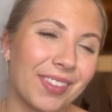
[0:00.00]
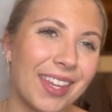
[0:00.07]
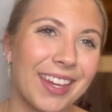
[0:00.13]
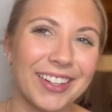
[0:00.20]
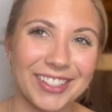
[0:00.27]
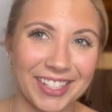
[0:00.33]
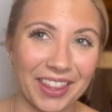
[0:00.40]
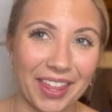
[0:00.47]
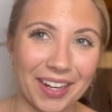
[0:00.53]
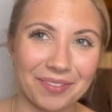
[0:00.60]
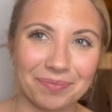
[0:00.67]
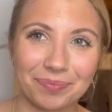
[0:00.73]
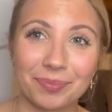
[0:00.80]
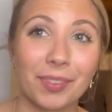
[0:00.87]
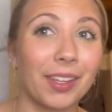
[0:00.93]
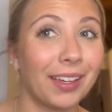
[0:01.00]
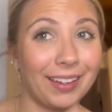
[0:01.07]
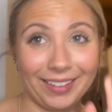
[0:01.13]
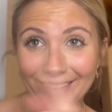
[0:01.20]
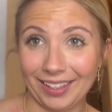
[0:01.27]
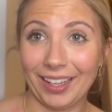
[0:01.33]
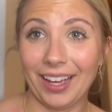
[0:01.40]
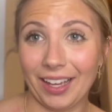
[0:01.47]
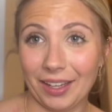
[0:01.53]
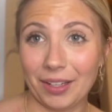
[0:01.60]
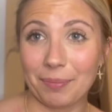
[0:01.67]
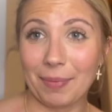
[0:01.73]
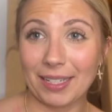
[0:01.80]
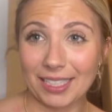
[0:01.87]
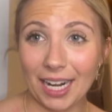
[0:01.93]
Here's the thing
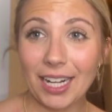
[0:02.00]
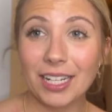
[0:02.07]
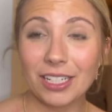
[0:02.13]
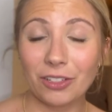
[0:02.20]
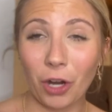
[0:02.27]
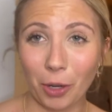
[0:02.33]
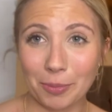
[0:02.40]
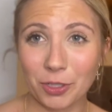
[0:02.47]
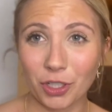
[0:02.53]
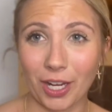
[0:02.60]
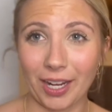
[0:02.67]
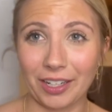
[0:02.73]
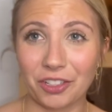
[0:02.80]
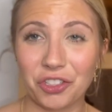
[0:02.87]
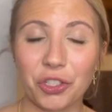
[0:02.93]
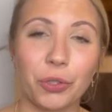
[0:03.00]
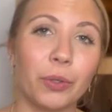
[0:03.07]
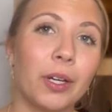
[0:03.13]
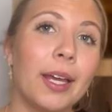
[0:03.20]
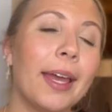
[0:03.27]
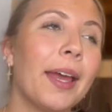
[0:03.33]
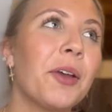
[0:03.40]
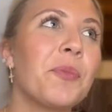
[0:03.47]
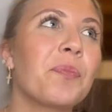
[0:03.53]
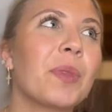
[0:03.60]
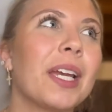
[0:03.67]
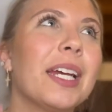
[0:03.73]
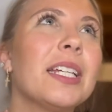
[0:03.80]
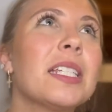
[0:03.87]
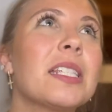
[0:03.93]
my tiny garbage can issue
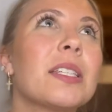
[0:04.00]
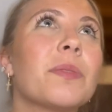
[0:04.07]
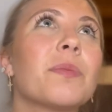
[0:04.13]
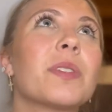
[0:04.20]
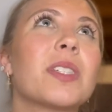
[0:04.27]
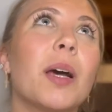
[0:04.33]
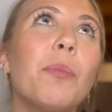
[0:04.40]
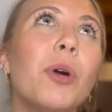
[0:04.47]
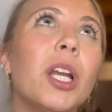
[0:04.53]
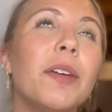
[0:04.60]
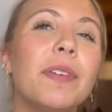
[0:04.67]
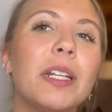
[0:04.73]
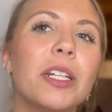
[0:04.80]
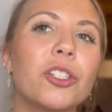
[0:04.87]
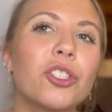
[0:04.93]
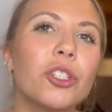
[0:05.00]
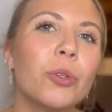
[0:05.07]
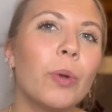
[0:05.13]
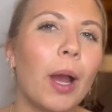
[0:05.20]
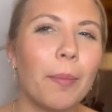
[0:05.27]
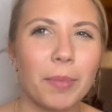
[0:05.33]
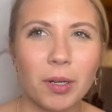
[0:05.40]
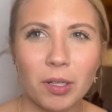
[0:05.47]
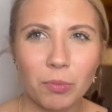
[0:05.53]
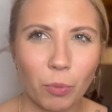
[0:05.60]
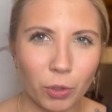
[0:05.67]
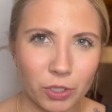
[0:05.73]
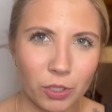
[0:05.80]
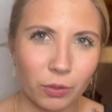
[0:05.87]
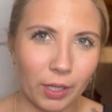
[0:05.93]
is somewhat of an issue. I'm gonna
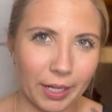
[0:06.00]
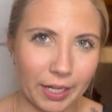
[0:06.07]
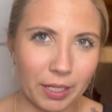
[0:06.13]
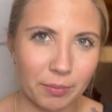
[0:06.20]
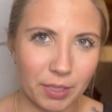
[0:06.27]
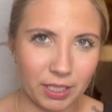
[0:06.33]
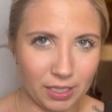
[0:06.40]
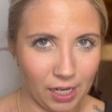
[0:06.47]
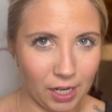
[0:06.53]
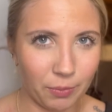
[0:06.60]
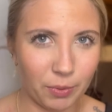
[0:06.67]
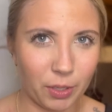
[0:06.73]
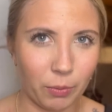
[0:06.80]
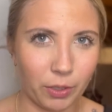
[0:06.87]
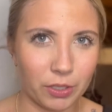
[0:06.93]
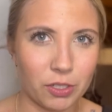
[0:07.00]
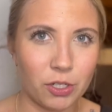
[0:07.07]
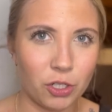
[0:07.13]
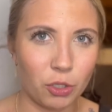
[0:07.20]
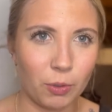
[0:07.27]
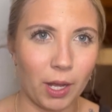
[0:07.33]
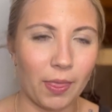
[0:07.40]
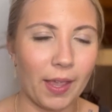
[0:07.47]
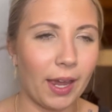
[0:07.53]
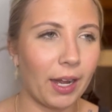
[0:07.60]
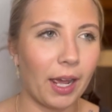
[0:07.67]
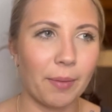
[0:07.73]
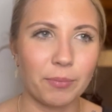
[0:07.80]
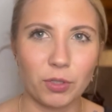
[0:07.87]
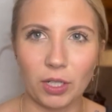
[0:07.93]
more so let him decide what he wants to do on that.
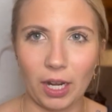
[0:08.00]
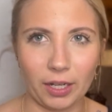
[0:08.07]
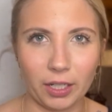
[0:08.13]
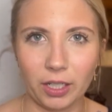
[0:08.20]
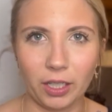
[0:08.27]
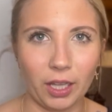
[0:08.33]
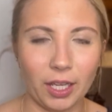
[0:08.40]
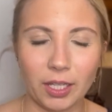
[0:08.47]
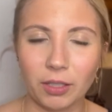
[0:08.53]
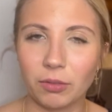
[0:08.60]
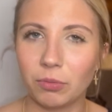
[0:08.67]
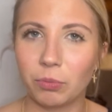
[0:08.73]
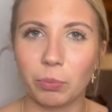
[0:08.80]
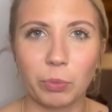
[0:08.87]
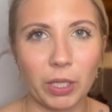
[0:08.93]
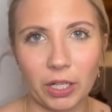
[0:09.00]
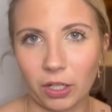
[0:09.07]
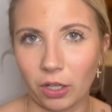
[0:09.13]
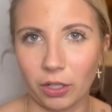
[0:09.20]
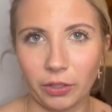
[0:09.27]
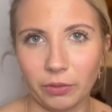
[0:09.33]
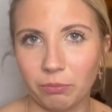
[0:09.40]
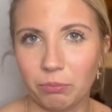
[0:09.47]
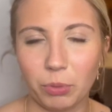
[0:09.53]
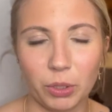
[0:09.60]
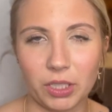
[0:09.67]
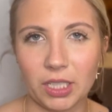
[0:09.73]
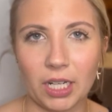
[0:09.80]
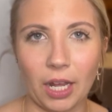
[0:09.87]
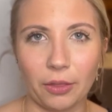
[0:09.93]
I'm not gonna like get it all put
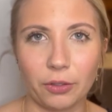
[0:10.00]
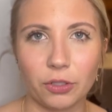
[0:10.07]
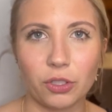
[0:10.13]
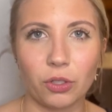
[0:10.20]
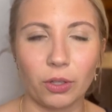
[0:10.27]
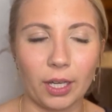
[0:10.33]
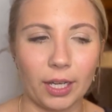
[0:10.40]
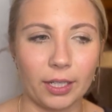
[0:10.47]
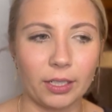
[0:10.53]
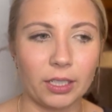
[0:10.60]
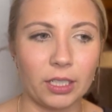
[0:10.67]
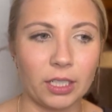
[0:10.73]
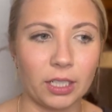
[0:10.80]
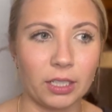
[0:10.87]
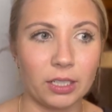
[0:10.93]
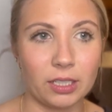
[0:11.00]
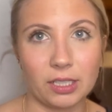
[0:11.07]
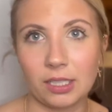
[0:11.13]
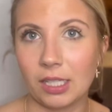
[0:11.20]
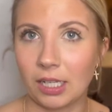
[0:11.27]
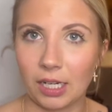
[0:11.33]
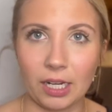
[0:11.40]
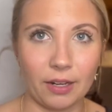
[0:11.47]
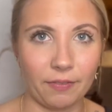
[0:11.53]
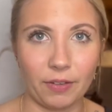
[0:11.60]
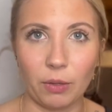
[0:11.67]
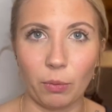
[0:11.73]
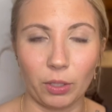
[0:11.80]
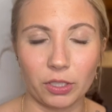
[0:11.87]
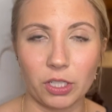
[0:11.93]
together so that he can see if he
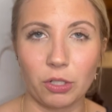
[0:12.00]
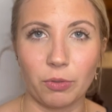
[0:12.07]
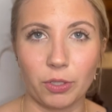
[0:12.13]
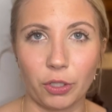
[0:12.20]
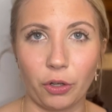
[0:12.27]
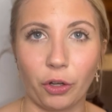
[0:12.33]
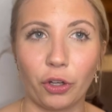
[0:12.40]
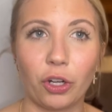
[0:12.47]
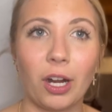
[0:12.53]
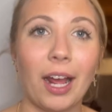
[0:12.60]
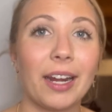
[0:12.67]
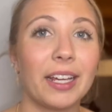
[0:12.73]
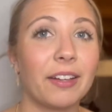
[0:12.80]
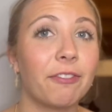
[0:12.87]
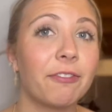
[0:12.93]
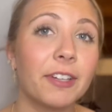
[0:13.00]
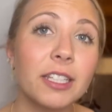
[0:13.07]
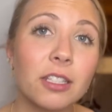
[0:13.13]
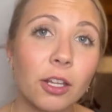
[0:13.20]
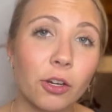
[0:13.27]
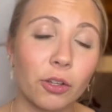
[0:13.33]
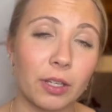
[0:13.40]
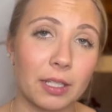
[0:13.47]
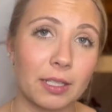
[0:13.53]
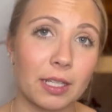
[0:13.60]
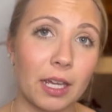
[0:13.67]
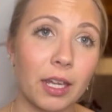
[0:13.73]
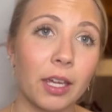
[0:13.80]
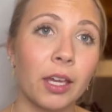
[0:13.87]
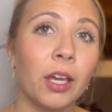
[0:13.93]
wants to return it or not. It fits under the
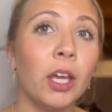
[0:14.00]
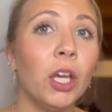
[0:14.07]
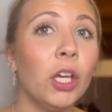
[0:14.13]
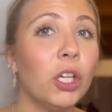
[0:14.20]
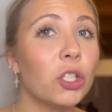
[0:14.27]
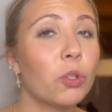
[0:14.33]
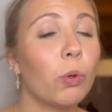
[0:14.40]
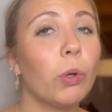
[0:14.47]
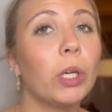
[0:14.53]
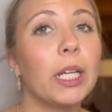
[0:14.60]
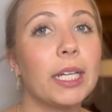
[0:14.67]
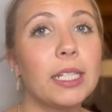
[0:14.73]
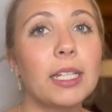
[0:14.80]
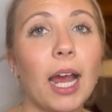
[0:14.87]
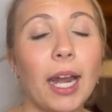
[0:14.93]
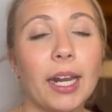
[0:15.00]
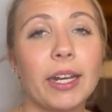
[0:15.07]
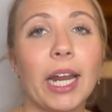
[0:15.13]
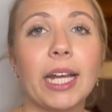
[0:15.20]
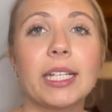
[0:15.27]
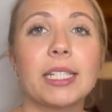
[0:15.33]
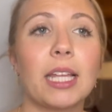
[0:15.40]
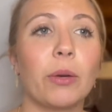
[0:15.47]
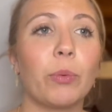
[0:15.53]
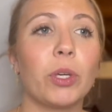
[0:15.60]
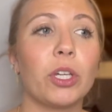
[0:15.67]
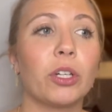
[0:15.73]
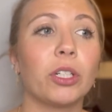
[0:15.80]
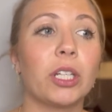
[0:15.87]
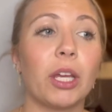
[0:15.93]
sink, so it is kind of nice that we
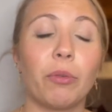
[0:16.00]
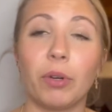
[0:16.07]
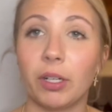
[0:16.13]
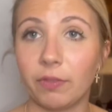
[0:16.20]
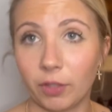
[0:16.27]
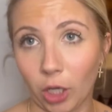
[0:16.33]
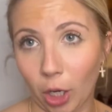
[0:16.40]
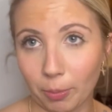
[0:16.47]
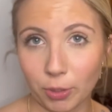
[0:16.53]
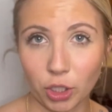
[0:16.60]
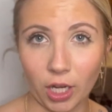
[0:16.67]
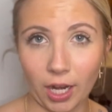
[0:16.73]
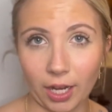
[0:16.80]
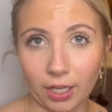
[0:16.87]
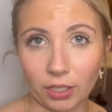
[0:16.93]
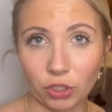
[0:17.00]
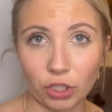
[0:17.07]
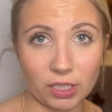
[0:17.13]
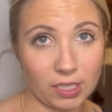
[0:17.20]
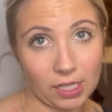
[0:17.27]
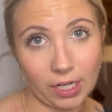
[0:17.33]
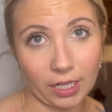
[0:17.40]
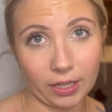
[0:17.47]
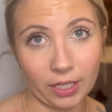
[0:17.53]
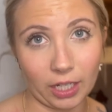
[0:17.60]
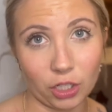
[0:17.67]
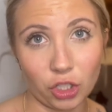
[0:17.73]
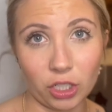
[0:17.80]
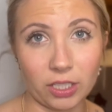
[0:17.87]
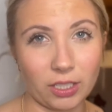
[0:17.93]
could get rid of the garbage can just sitting in the
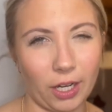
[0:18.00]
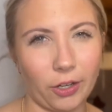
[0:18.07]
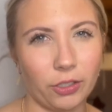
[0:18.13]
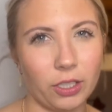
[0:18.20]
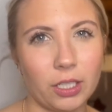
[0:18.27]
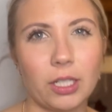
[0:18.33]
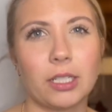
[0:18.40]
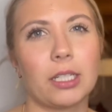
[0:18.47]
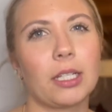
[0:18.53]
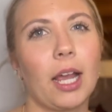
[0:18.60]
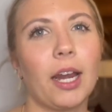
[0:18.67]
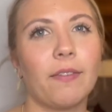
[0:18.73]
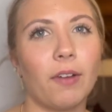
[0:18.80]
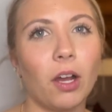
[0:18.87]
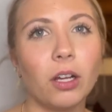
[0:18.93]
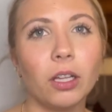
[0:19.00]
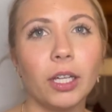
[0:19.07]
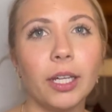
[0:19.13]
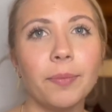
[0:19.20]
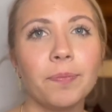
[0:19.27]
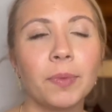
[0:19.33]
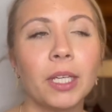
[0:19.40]
kitchen entirely because it's kind of ugly.